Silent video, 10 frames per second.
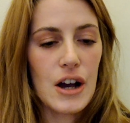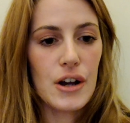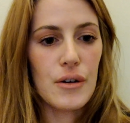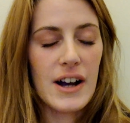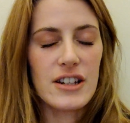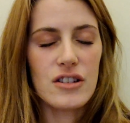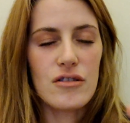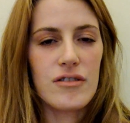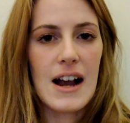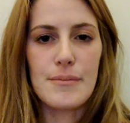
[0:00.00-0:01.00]
so I
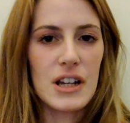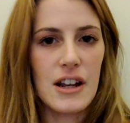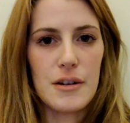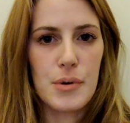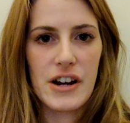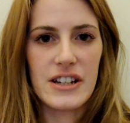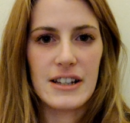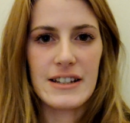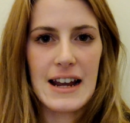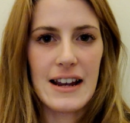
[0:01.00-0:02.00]
just grabbed a load of
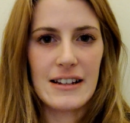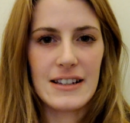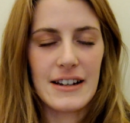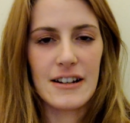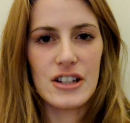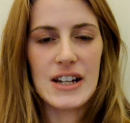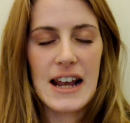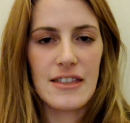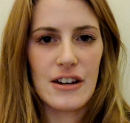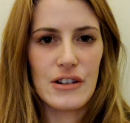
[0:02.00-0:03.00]
protein snacks and I
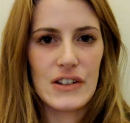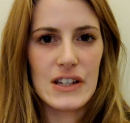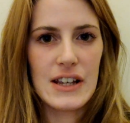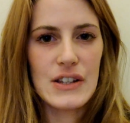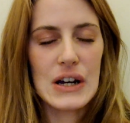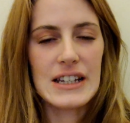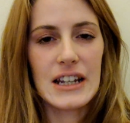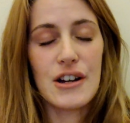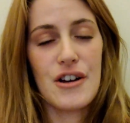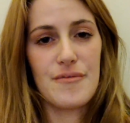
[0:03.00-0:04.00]
just ate those. So
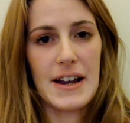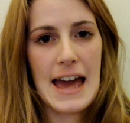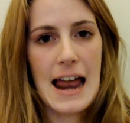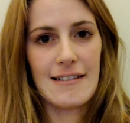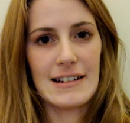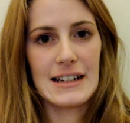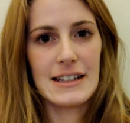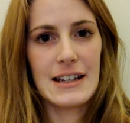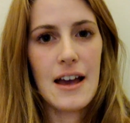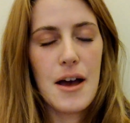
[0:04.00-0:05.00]
I did go over my
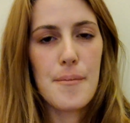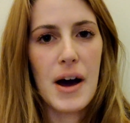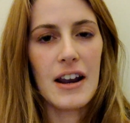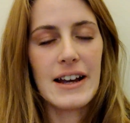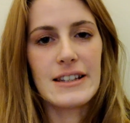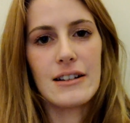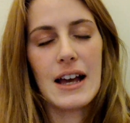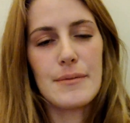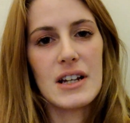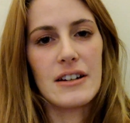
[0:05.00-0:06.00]
calories, but I
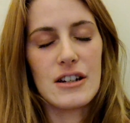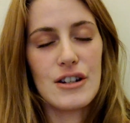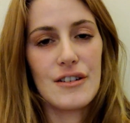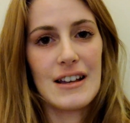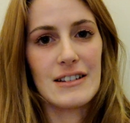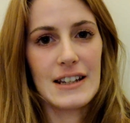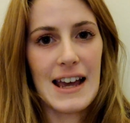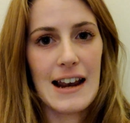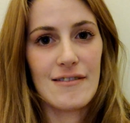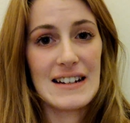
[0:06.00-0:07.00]
still kept it under
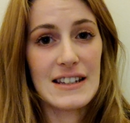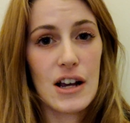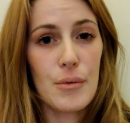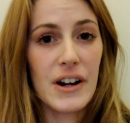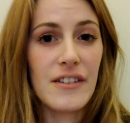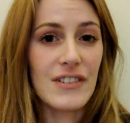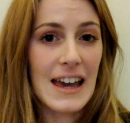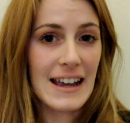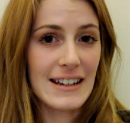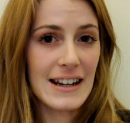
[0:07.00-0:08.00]
2,000 calories, so I wouldn't
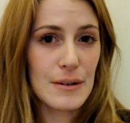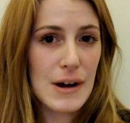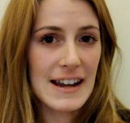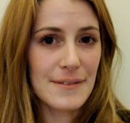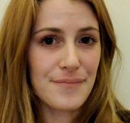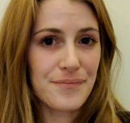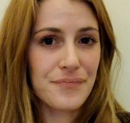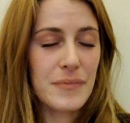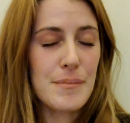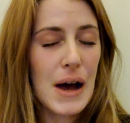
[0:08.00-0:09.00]
have gained any weight,
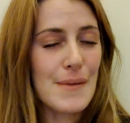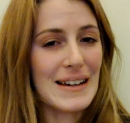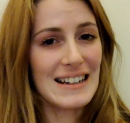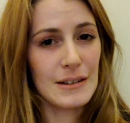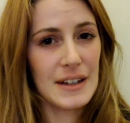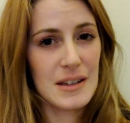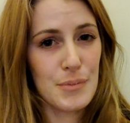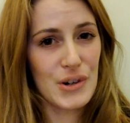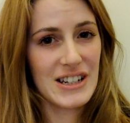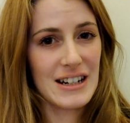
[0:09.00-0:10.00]
but I'm a little
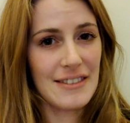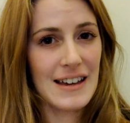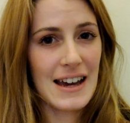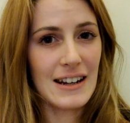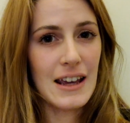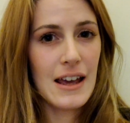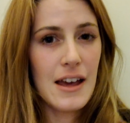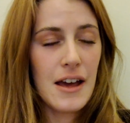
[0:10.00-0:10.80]
disappointed in that.